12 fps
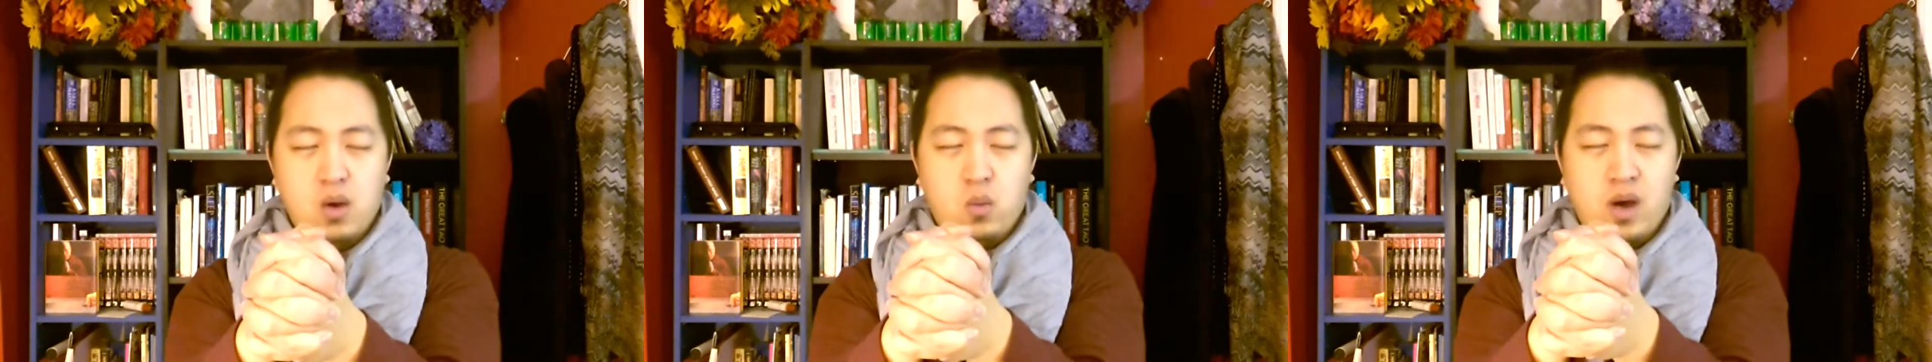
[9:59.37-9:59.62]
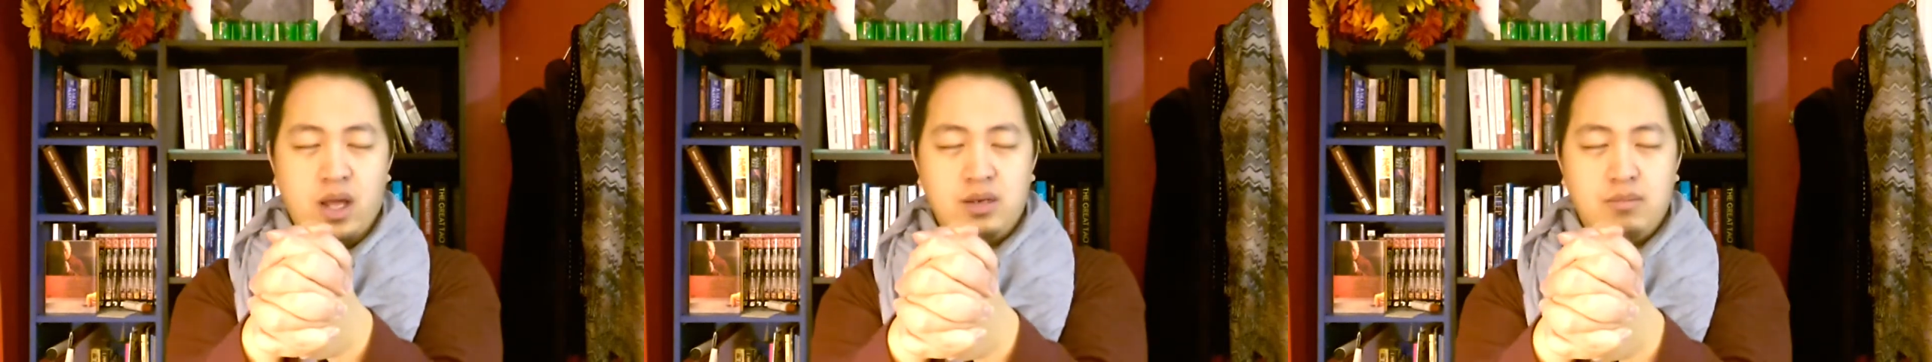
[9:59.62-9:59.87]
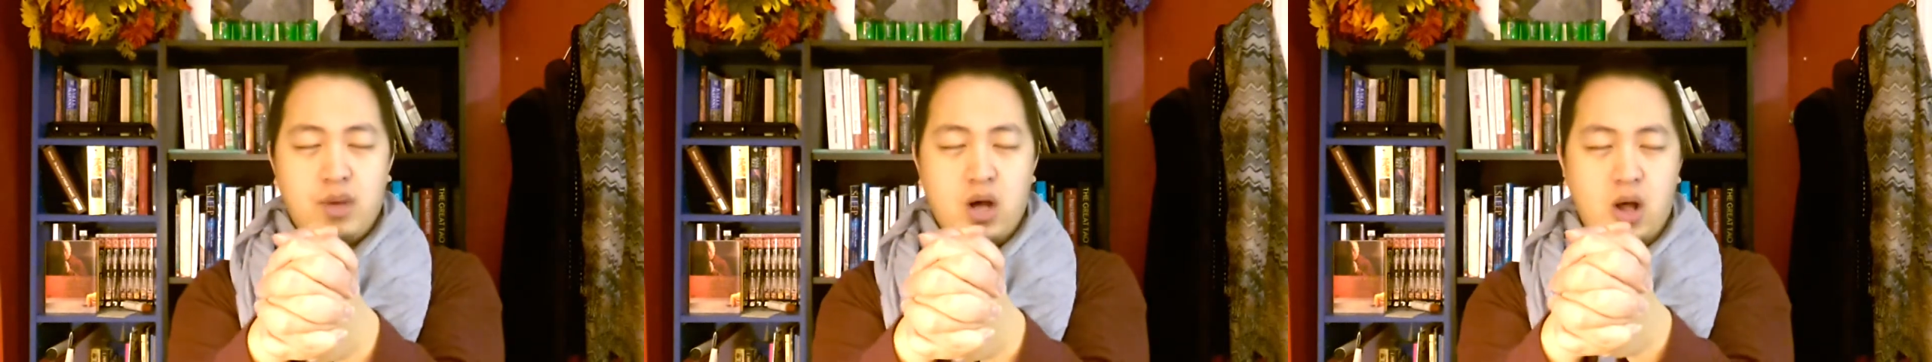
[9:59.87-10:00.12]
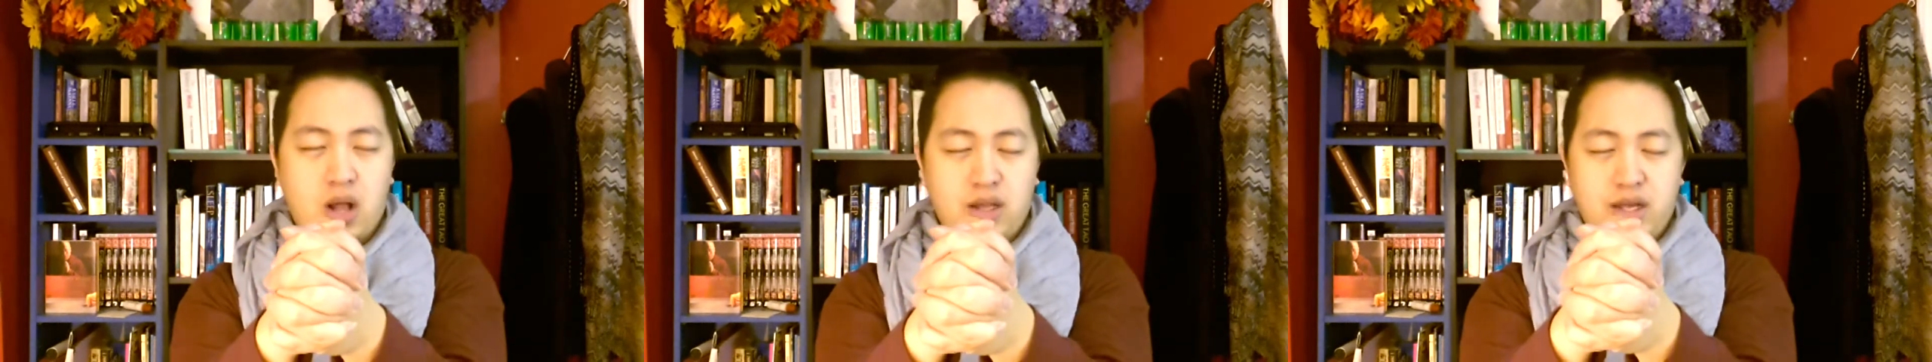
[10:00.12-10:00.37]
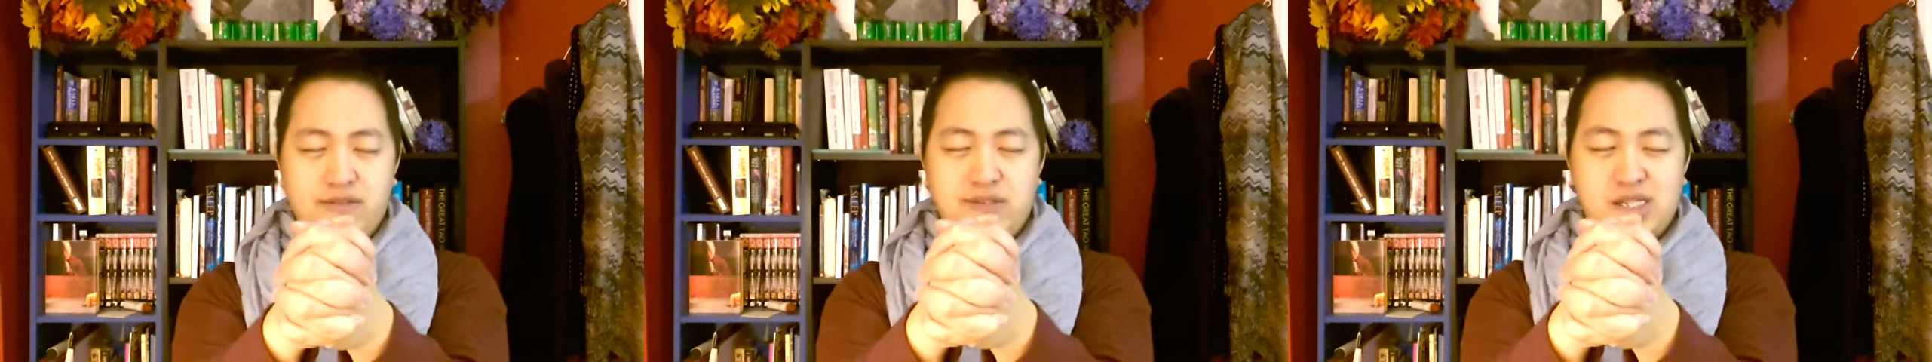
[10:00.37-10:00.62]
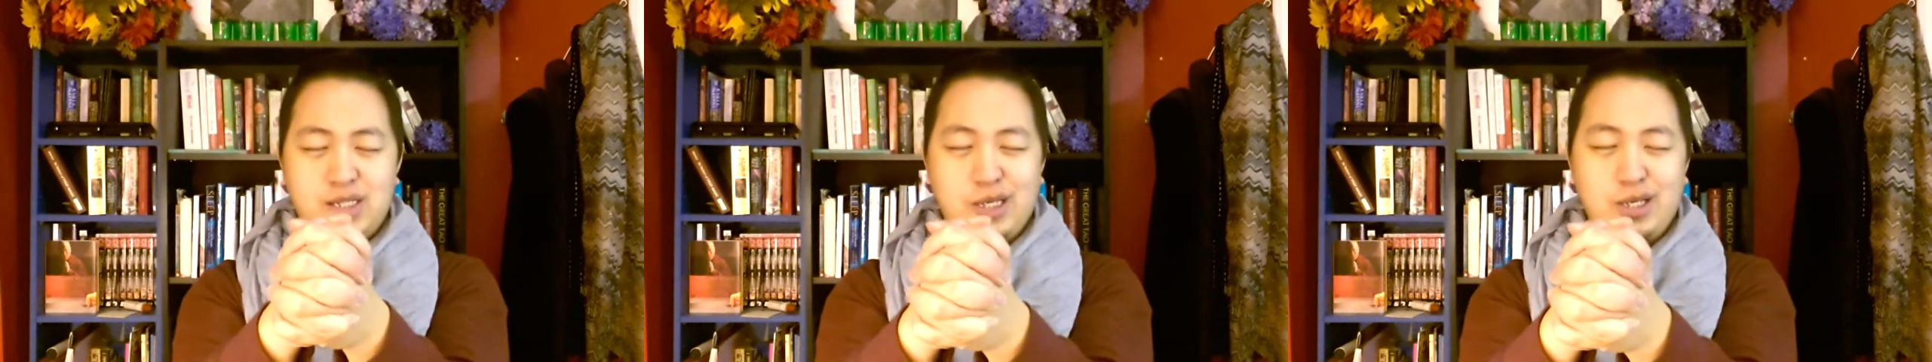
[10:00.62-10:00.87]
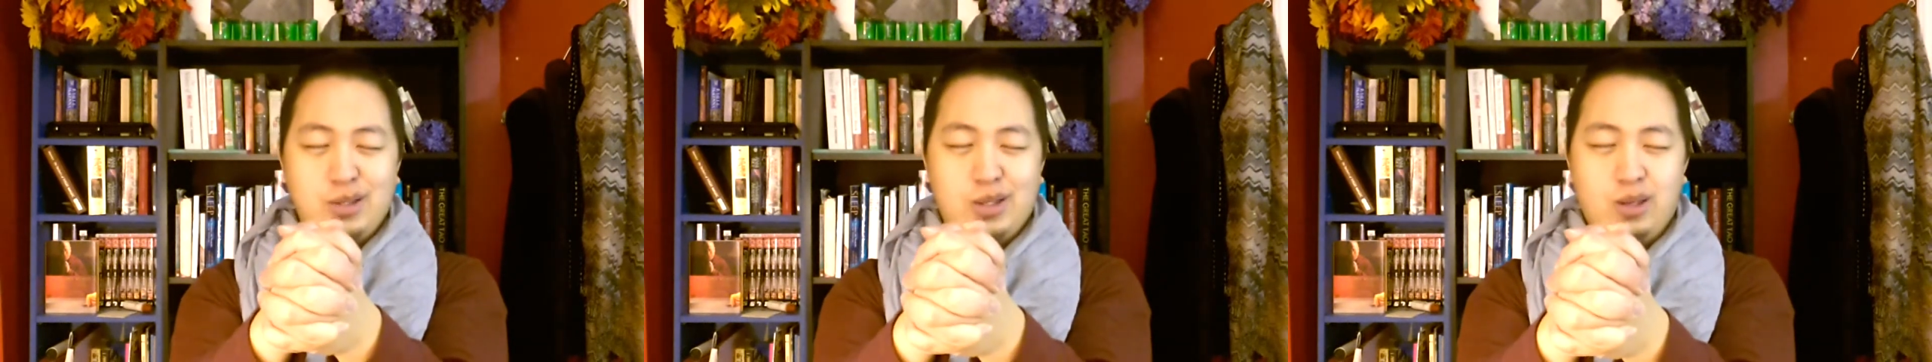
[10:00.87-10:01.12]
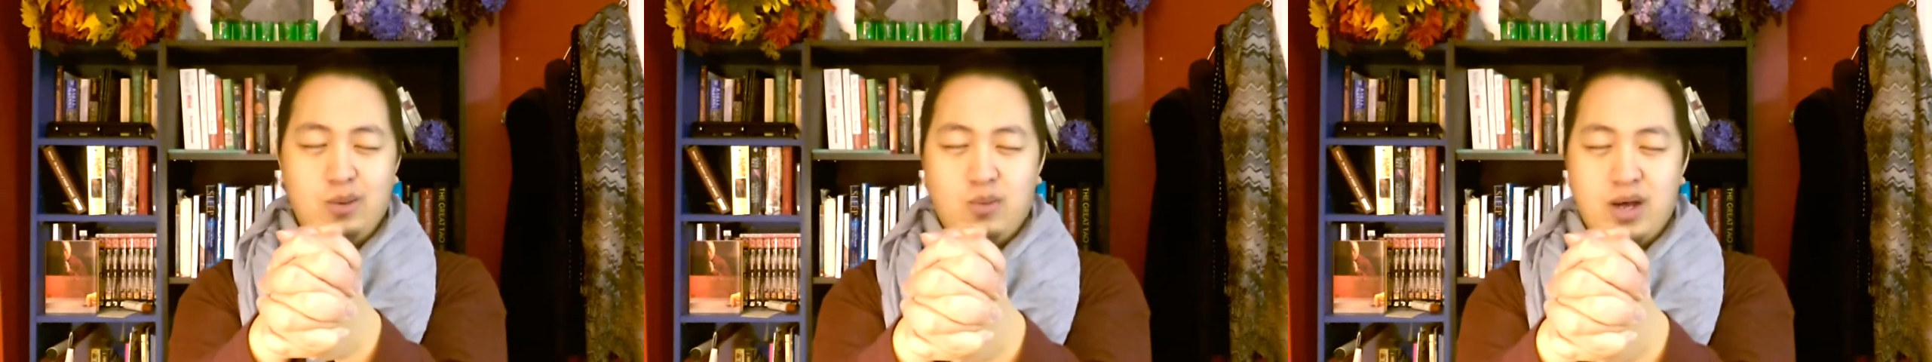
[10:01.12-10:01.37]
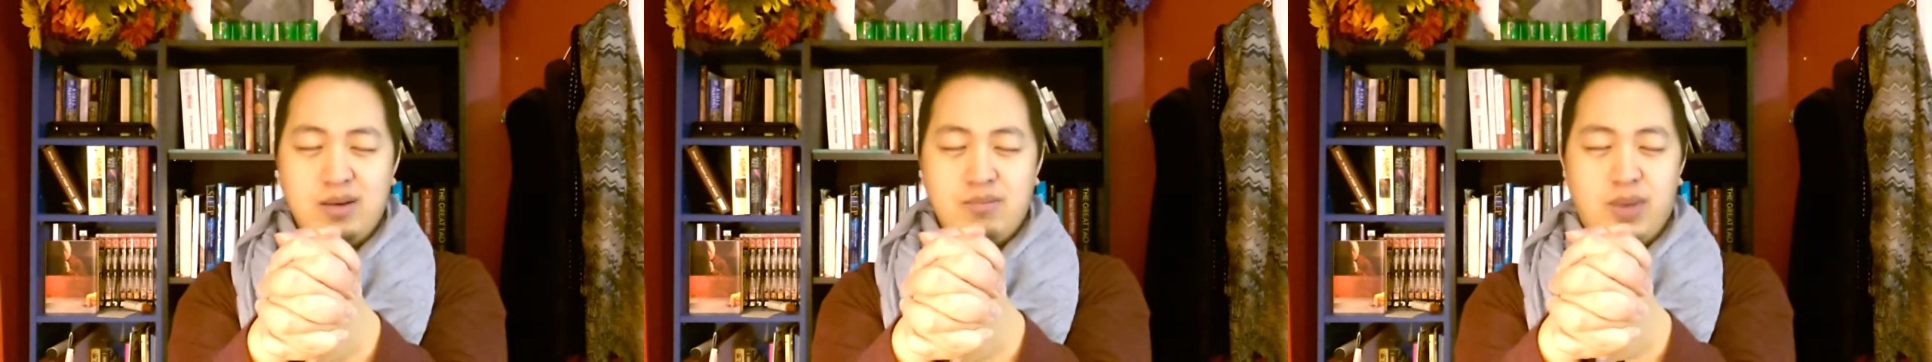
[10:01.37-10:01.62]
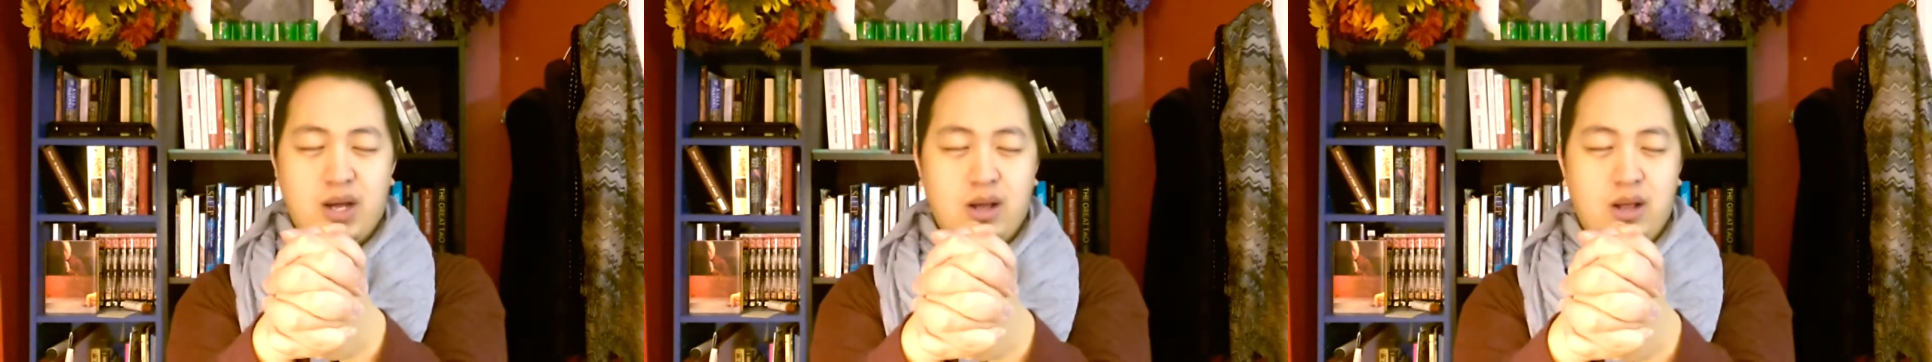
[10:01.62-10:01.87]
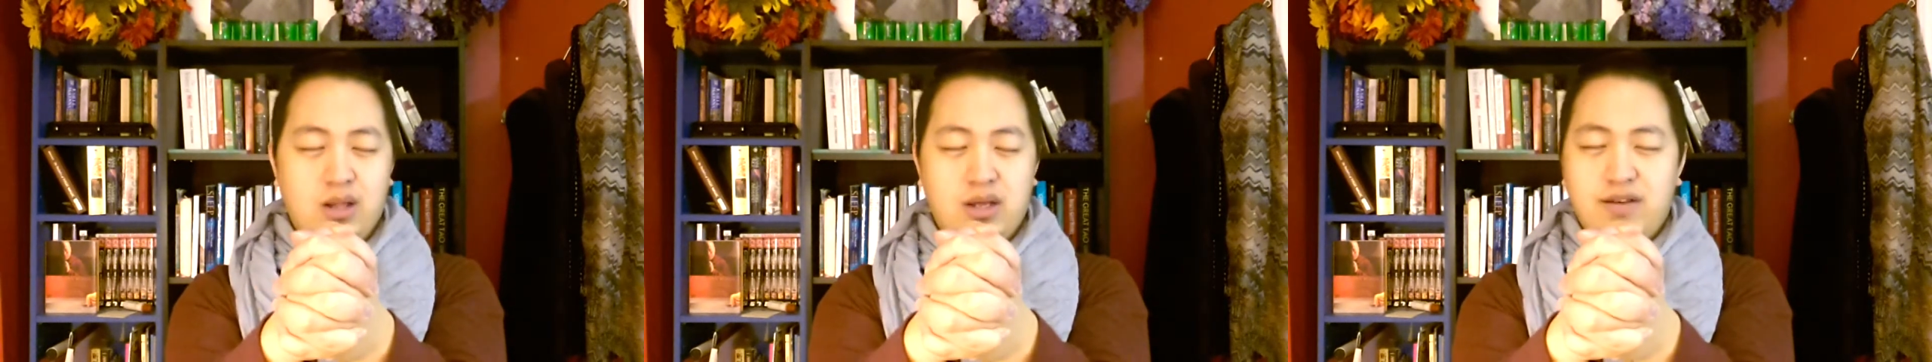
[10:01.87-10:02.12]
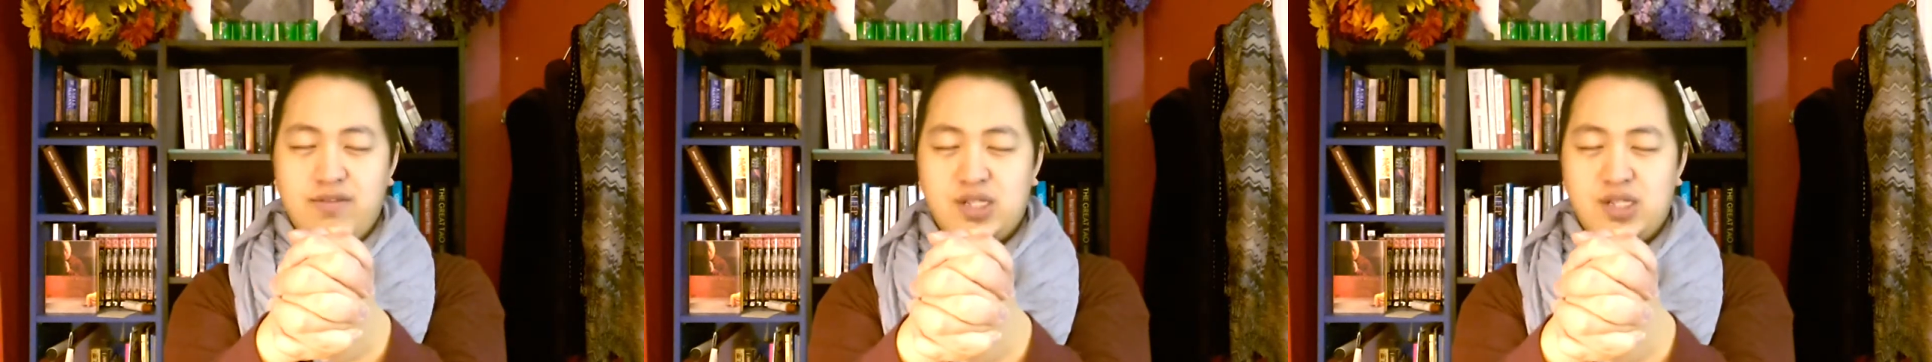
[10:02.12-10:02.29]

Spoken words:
of steel, one ball of